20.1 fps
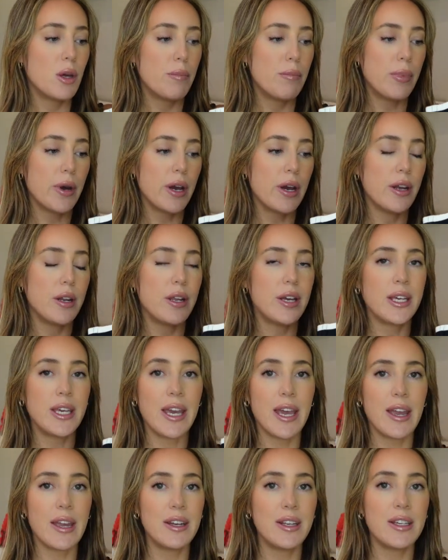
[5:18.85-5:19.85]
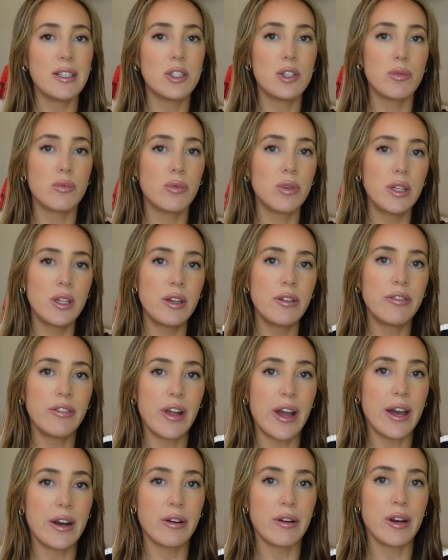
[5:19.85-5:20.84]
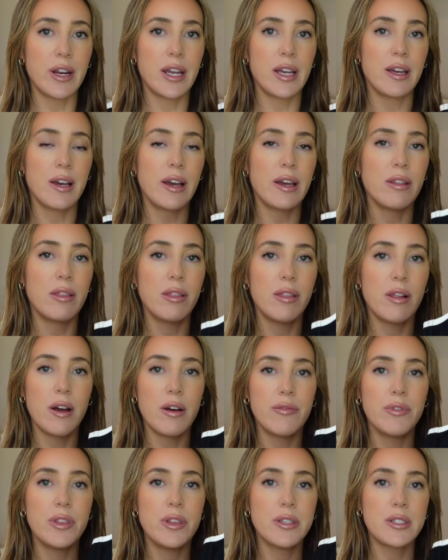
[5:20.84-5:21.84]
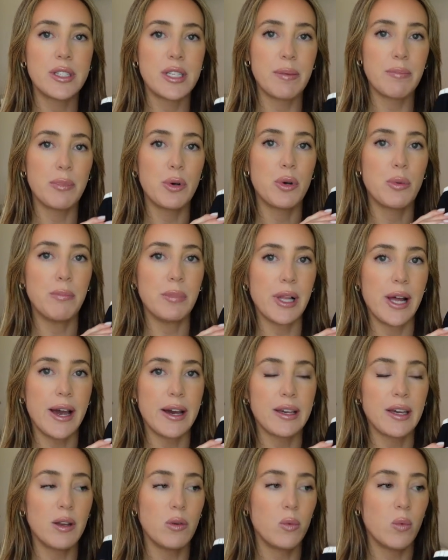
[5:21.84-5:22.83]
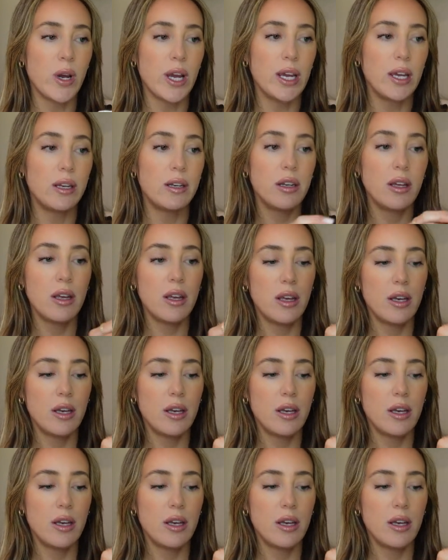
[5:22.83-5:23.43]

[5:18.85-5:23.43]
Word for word: But again, it's really flattering. I love the simple black and white.